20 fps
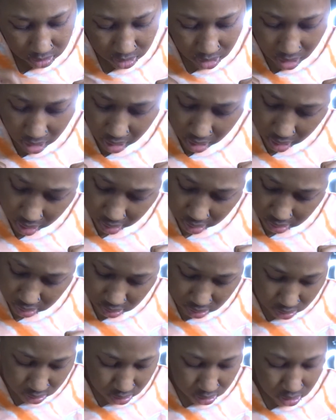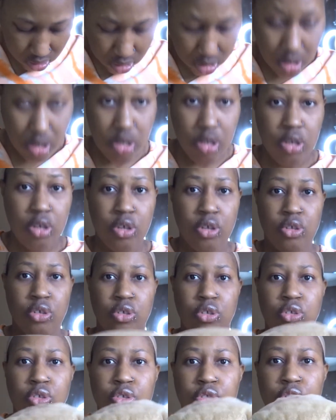got
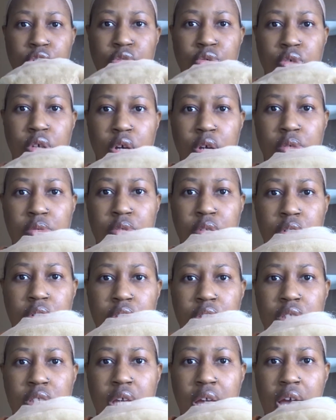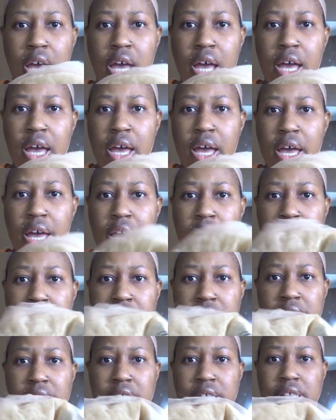2 combs on the side,
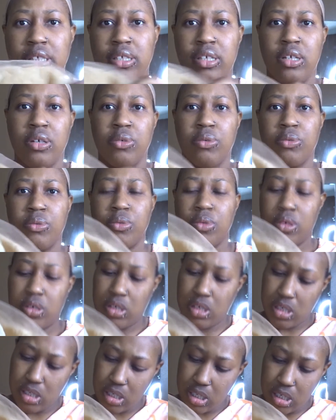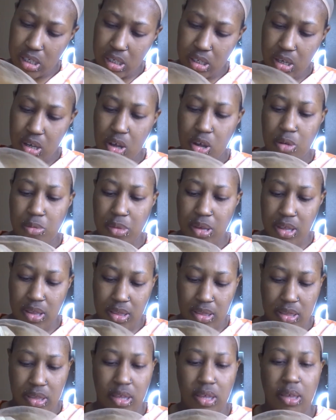1 comb
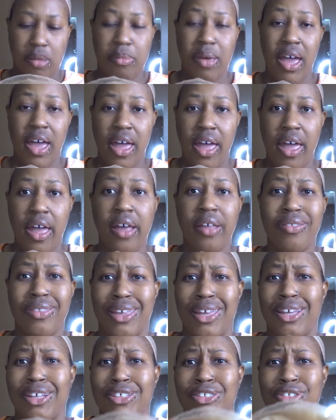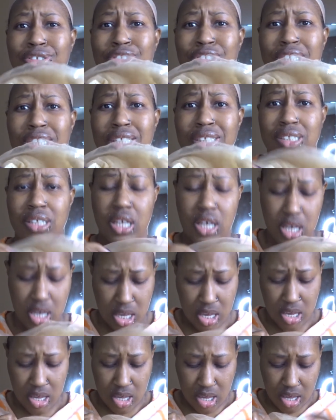in the back that is Cricut,
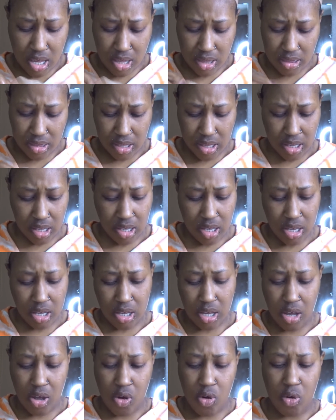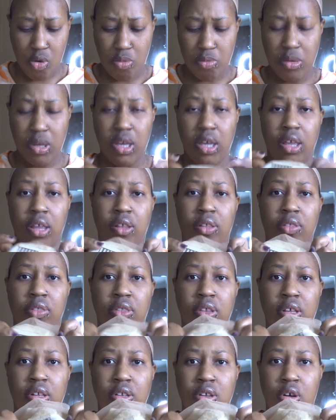and then a comb in
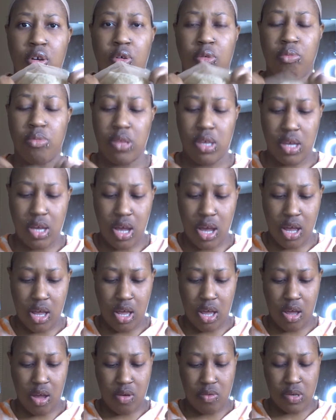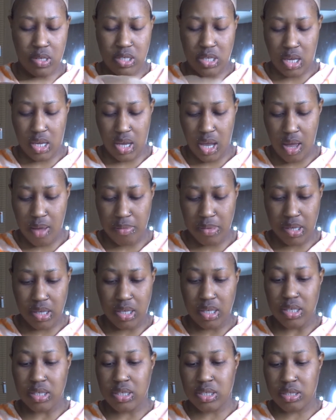the dome that I always take out
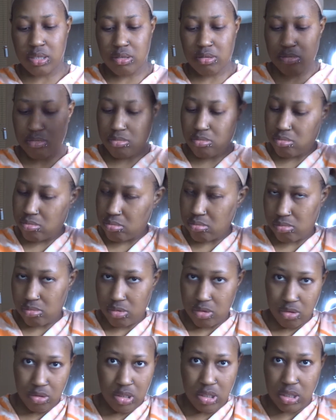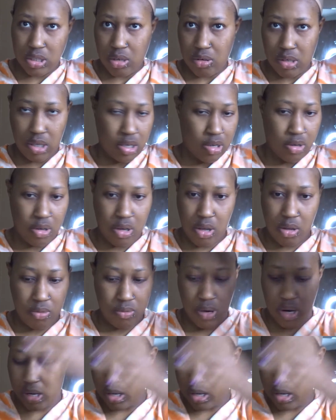because you just don't need a comb right